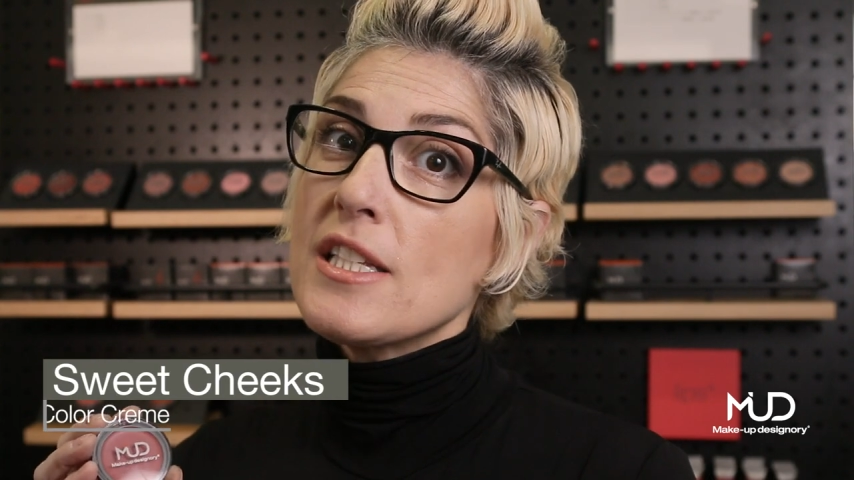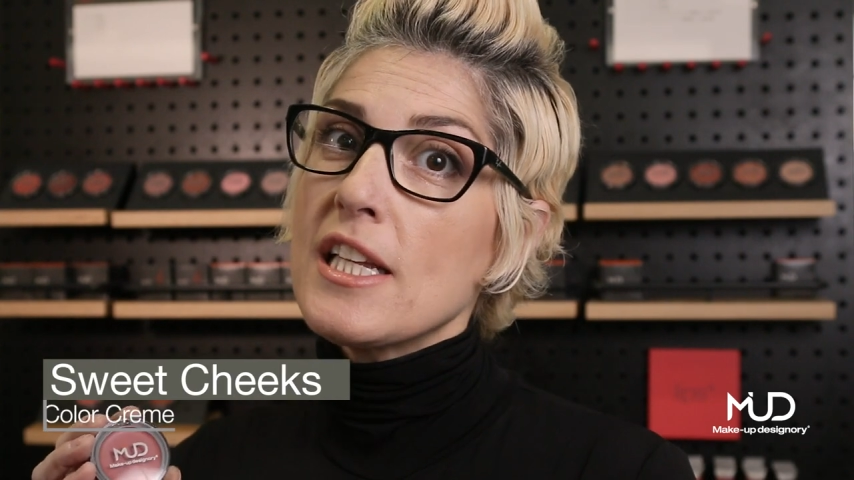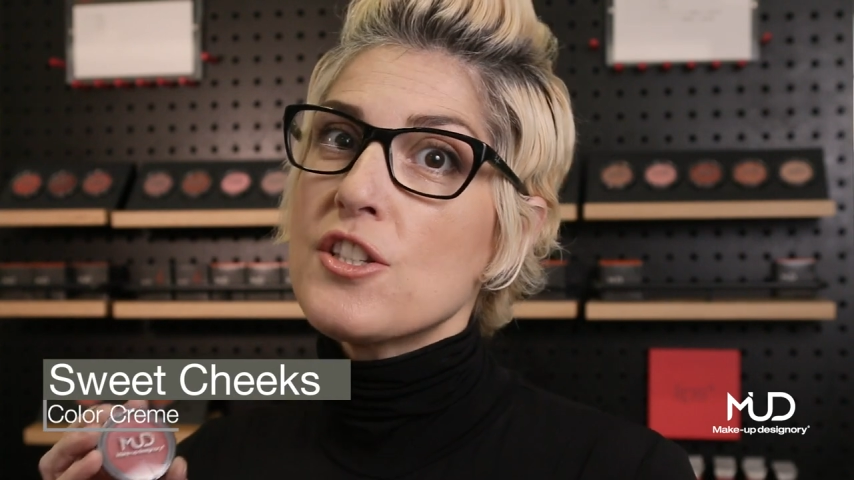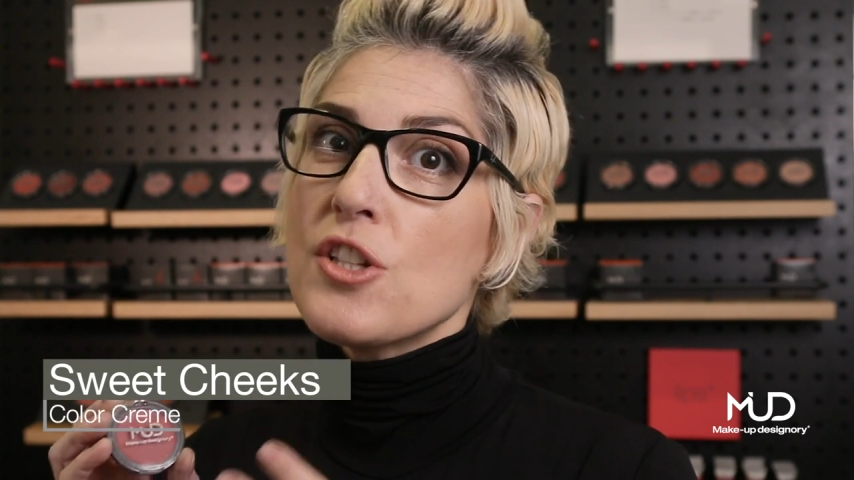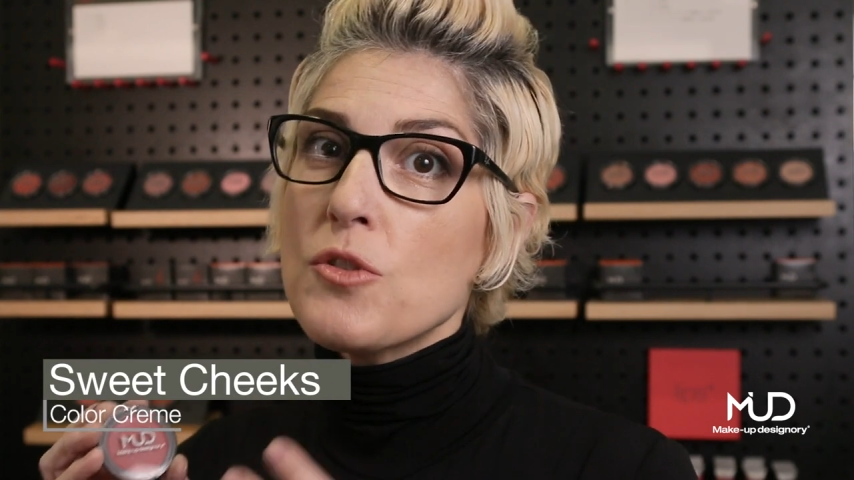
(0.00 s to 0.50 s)

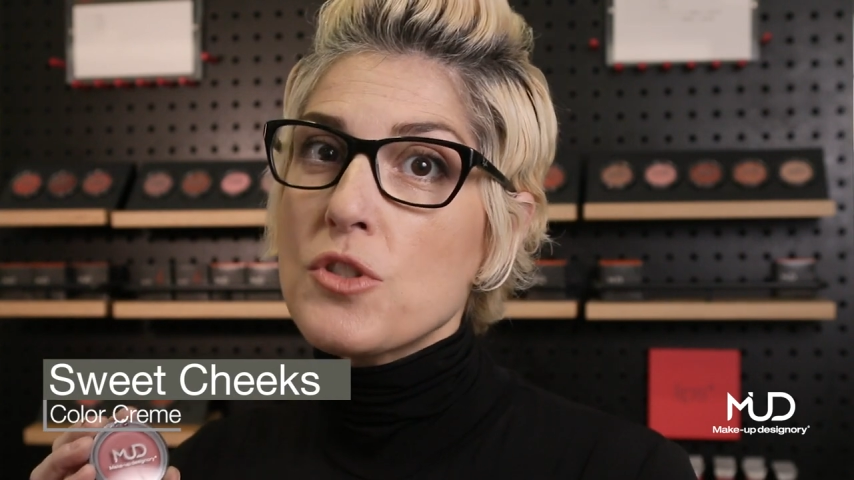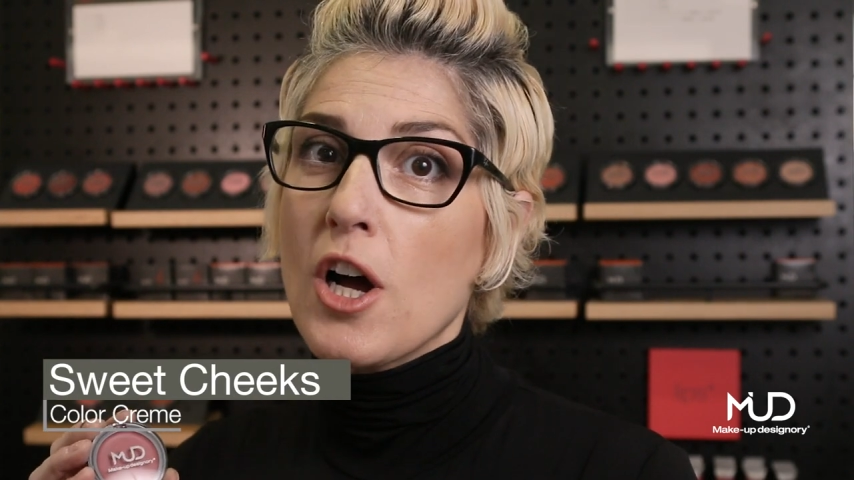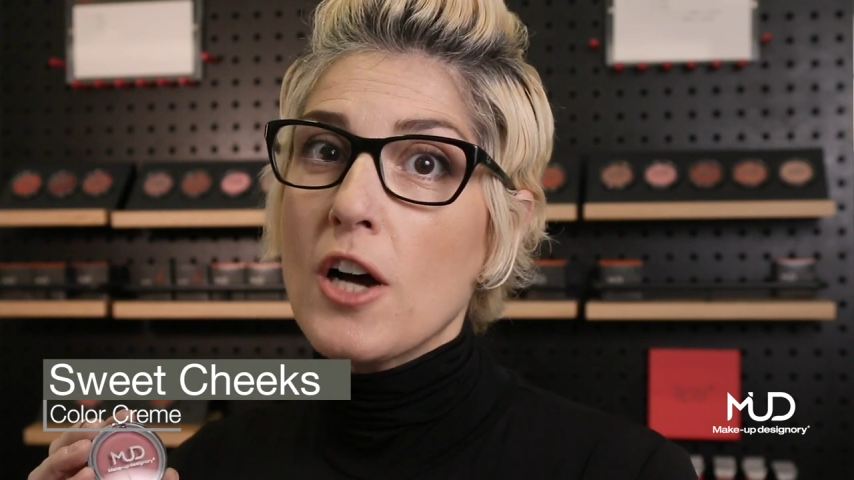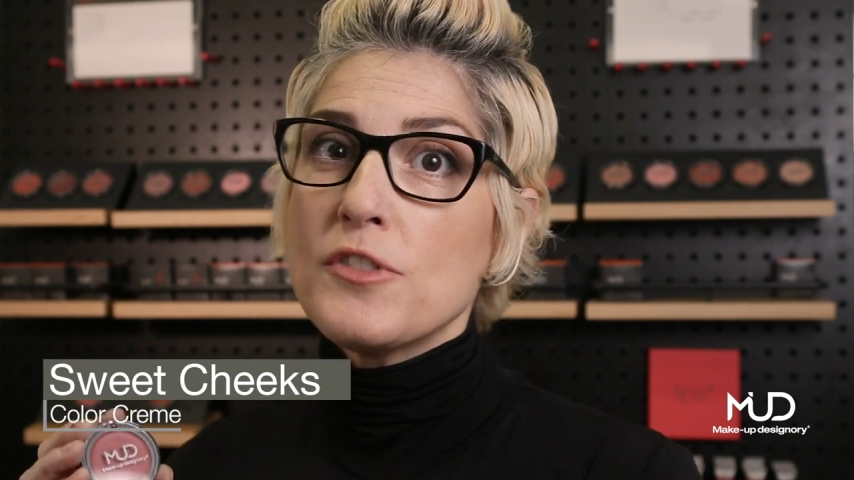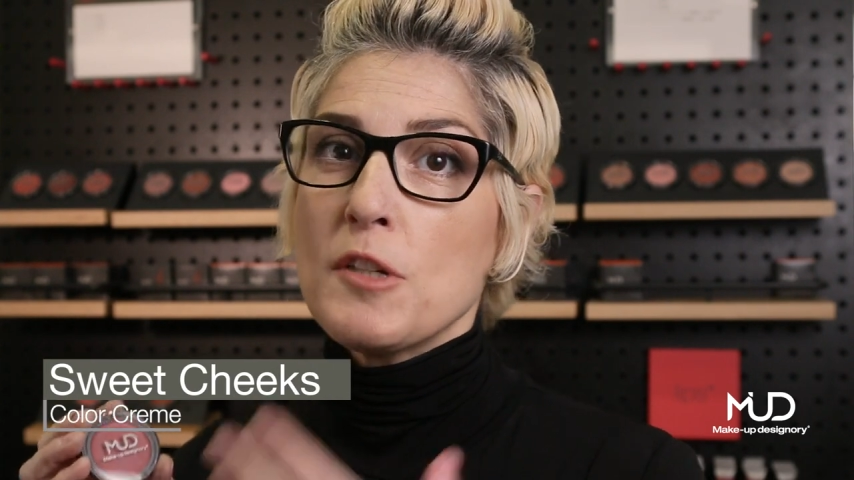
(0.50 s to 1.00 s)
it's so
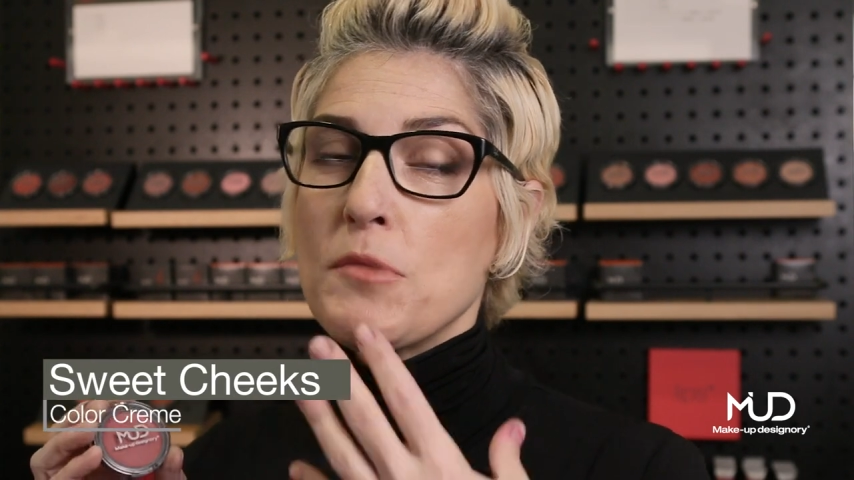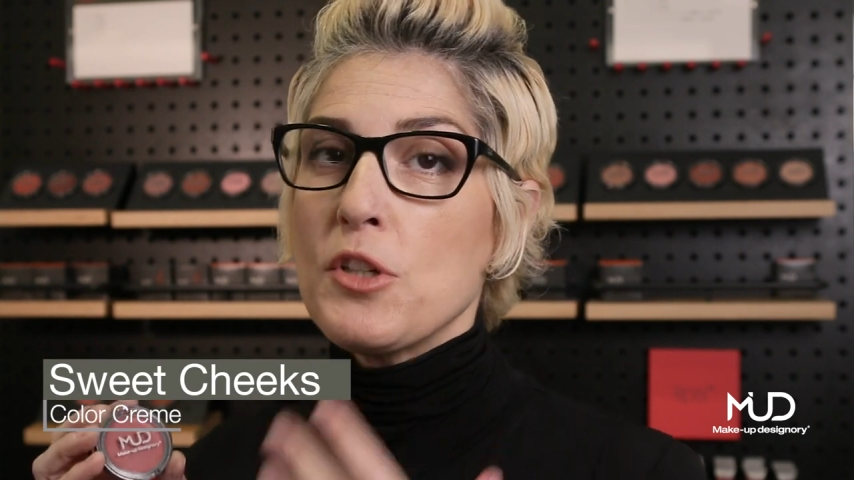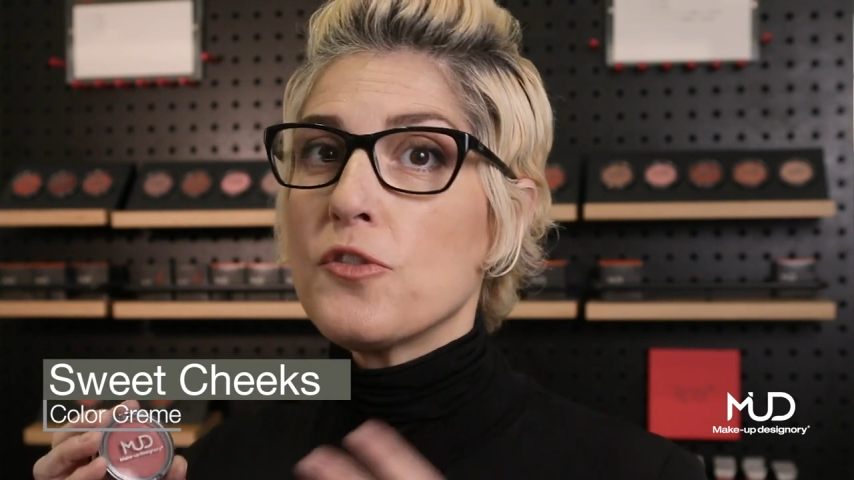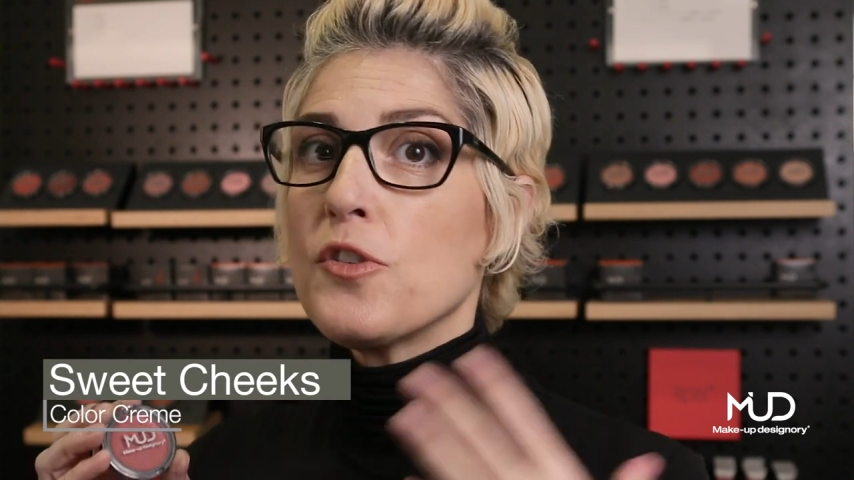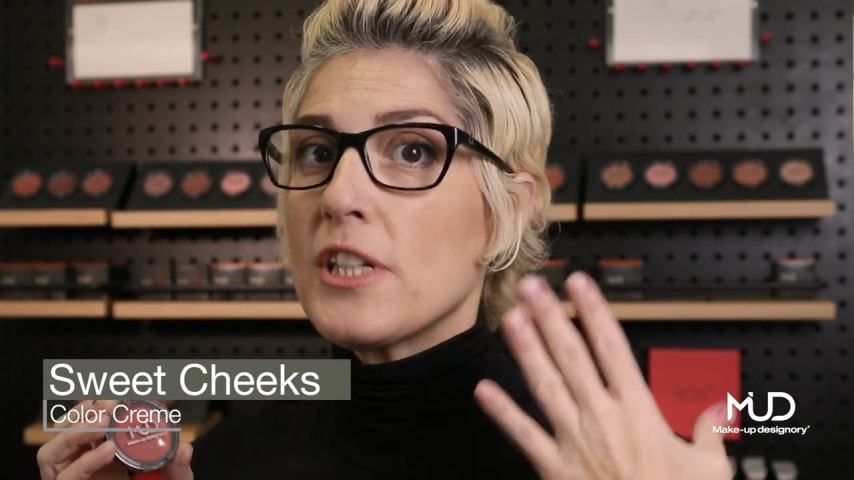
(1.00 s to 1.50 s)
soft and
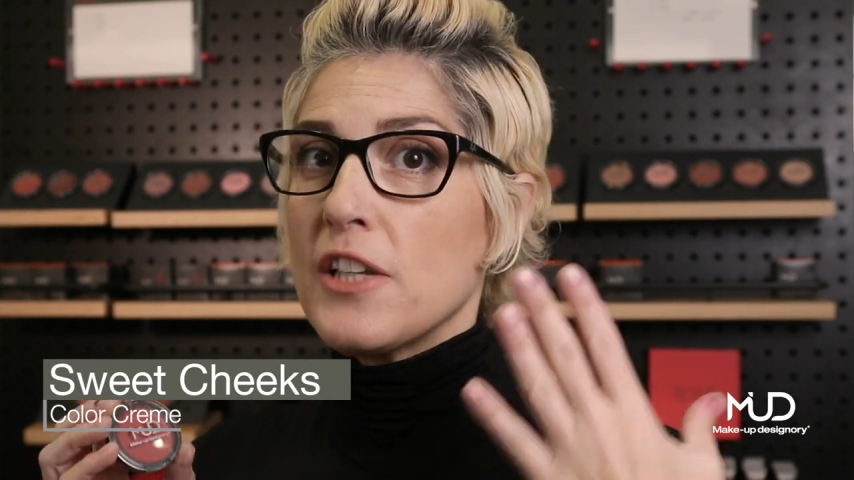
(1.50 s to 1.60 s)
beautiful,